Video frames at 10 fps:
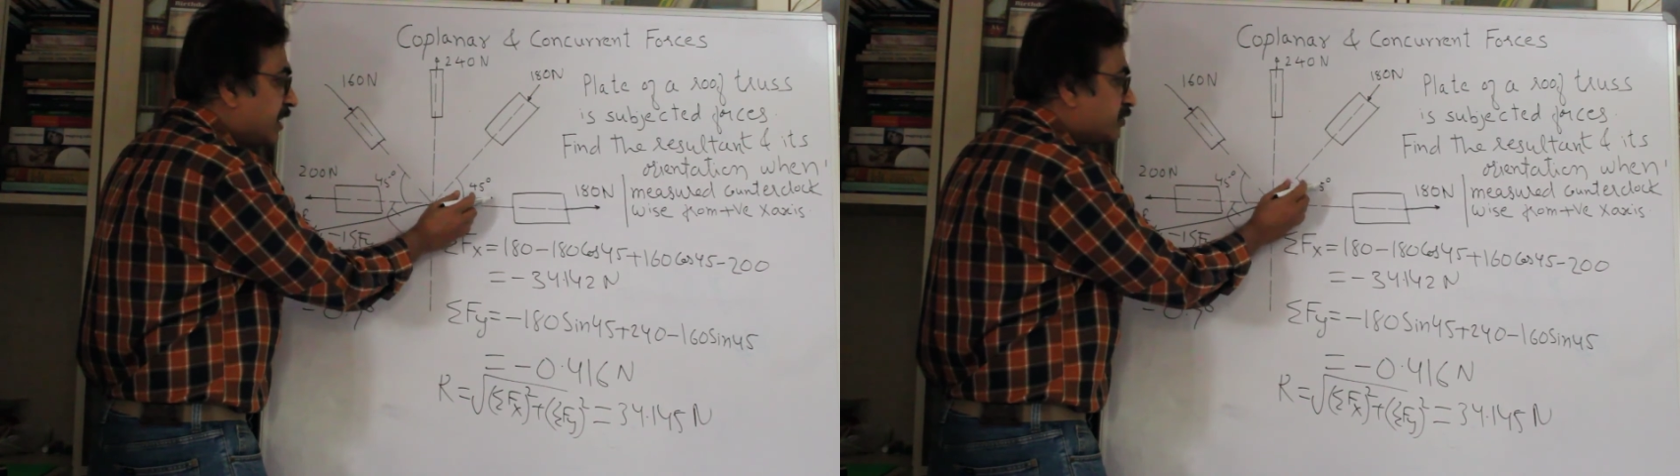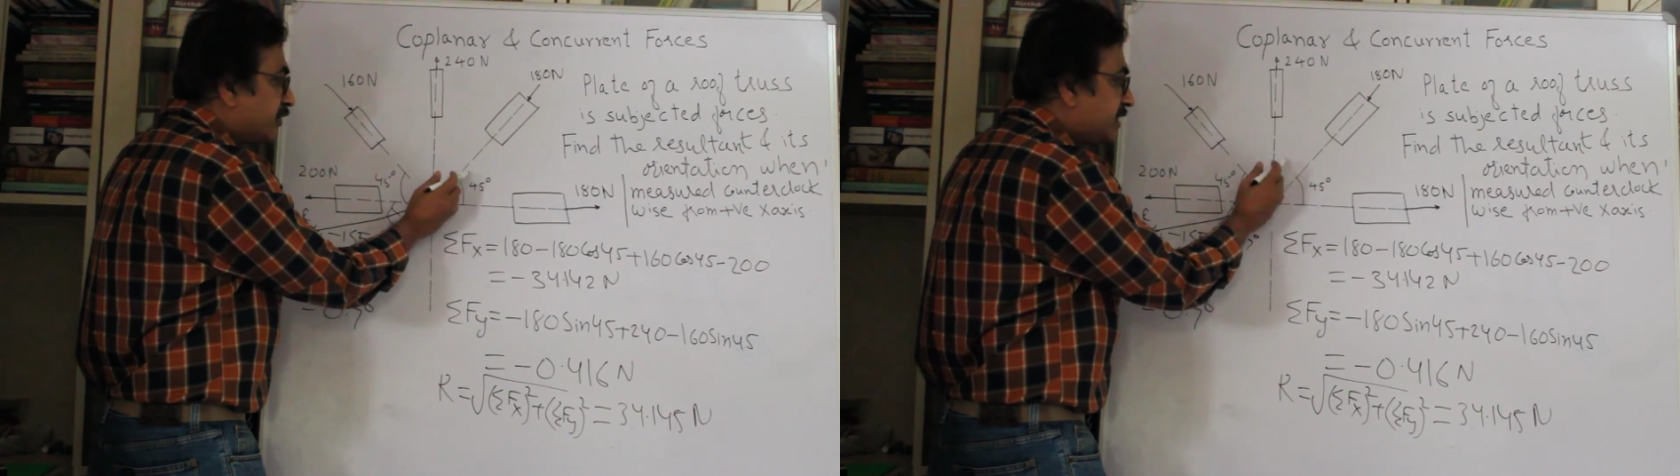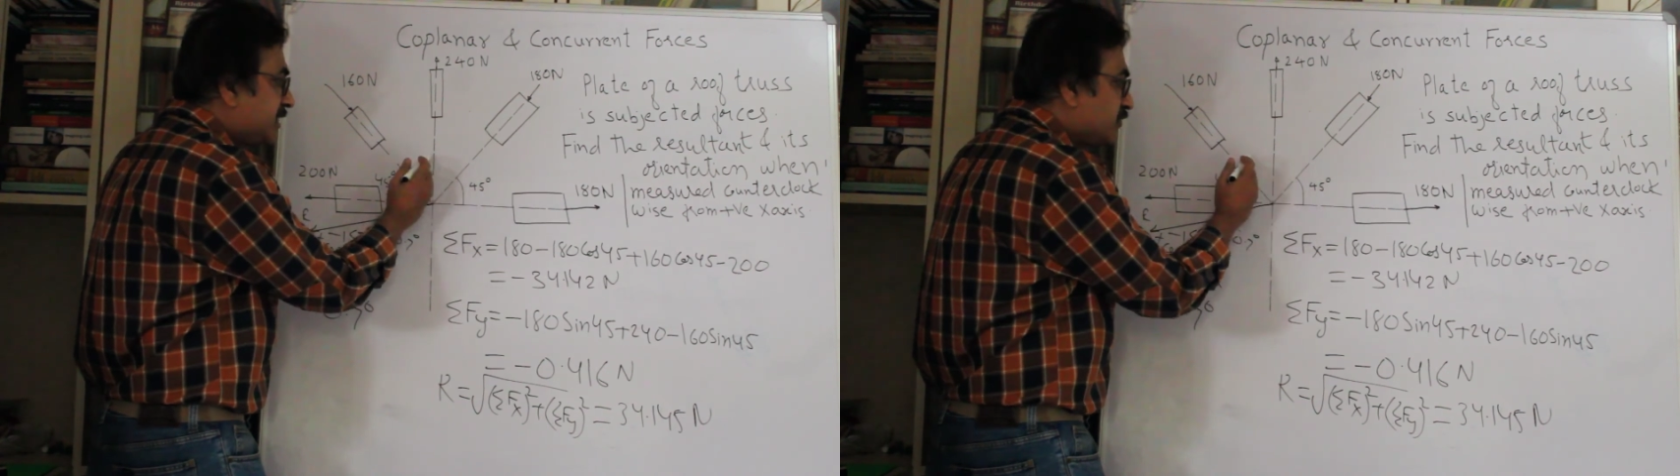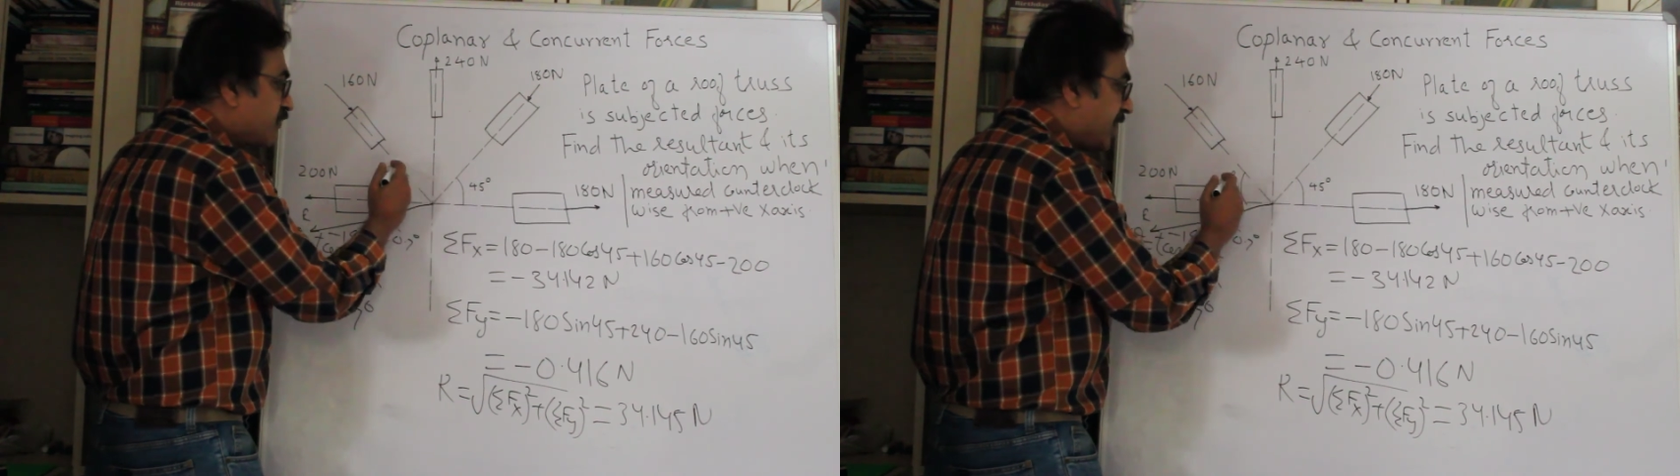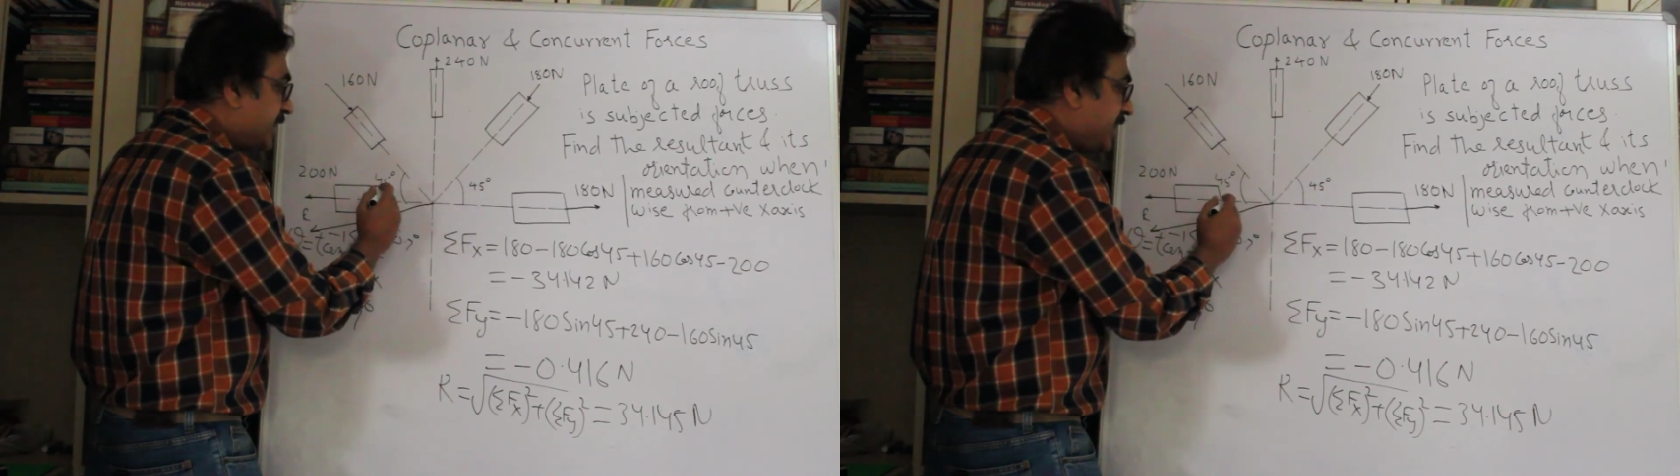So this is
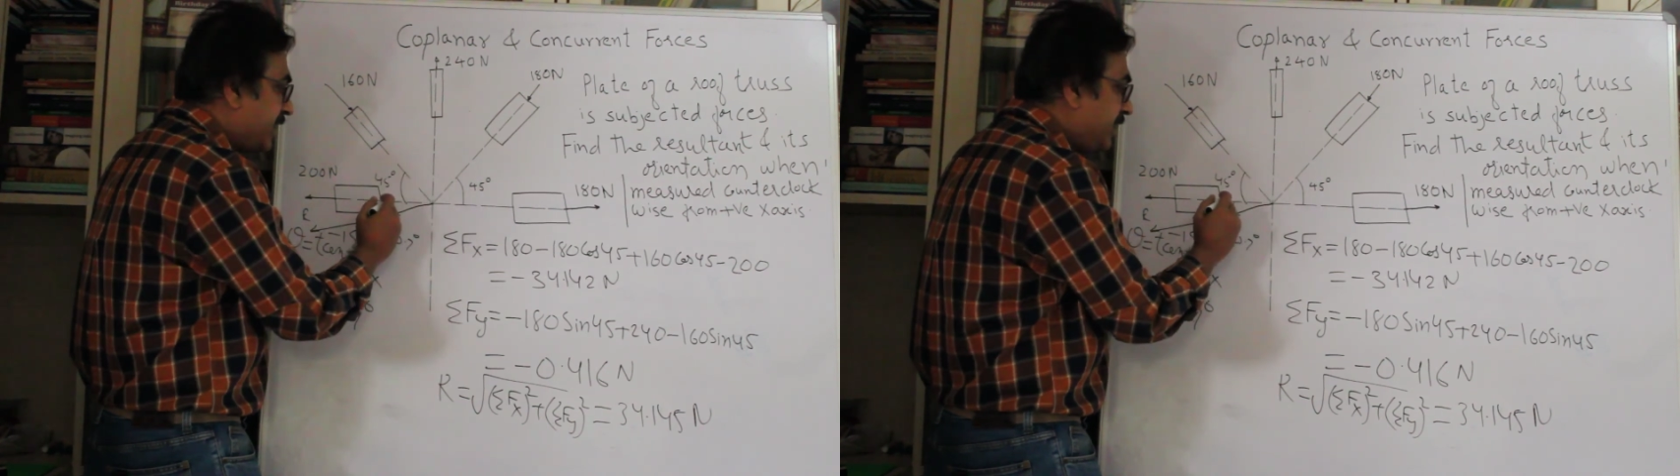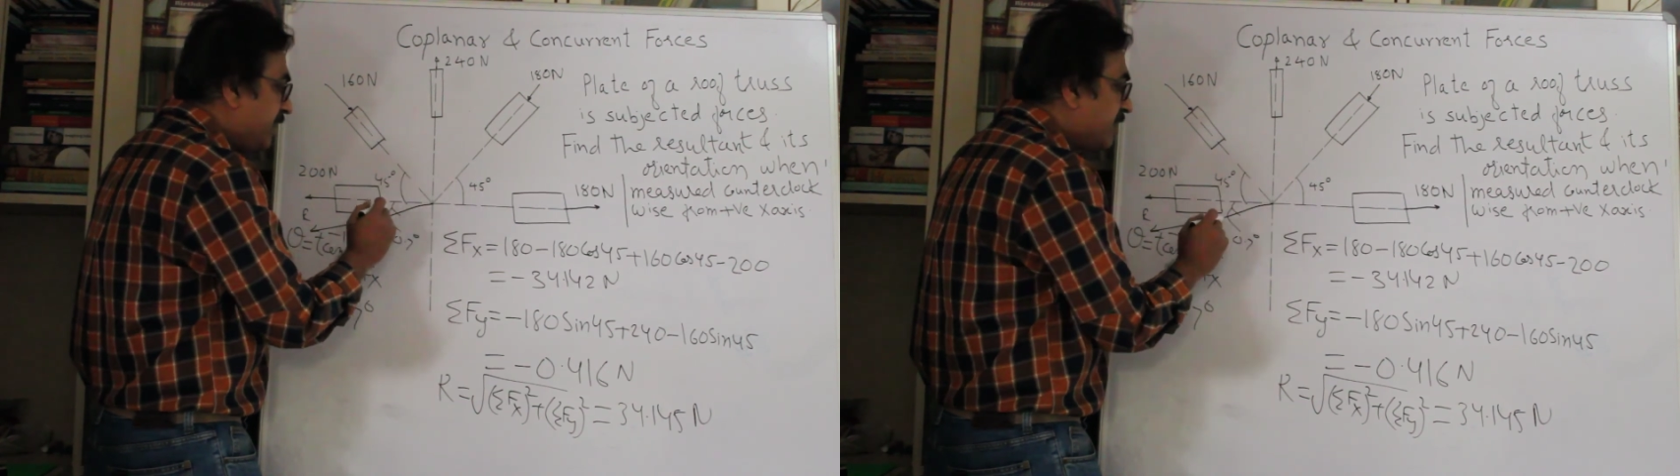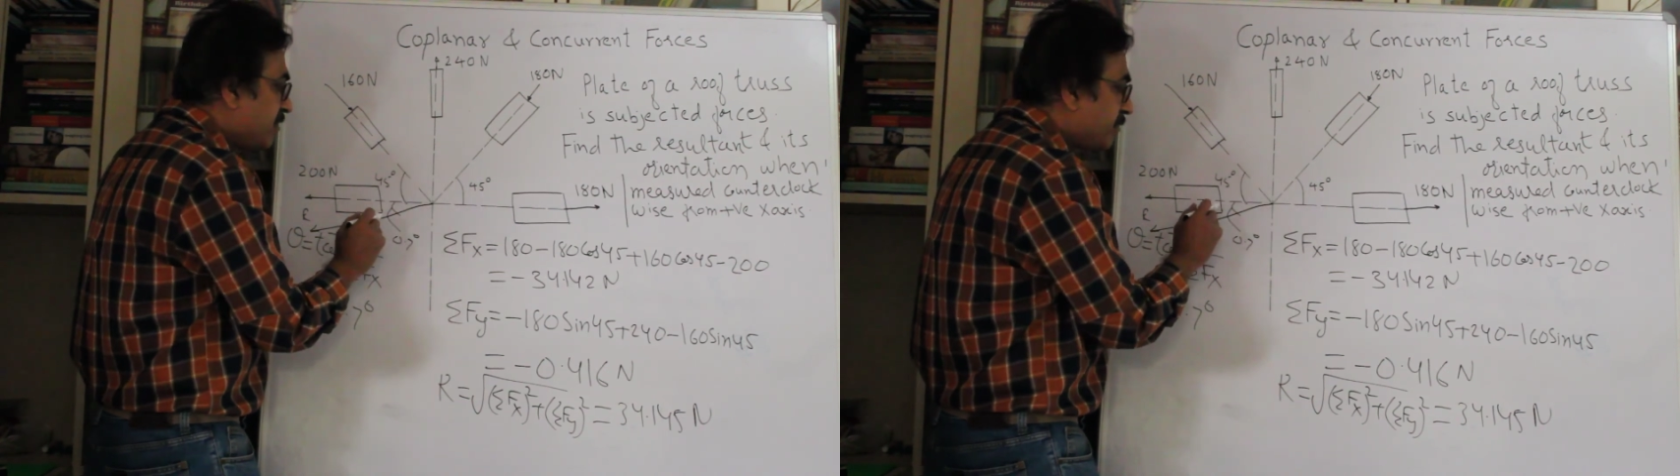180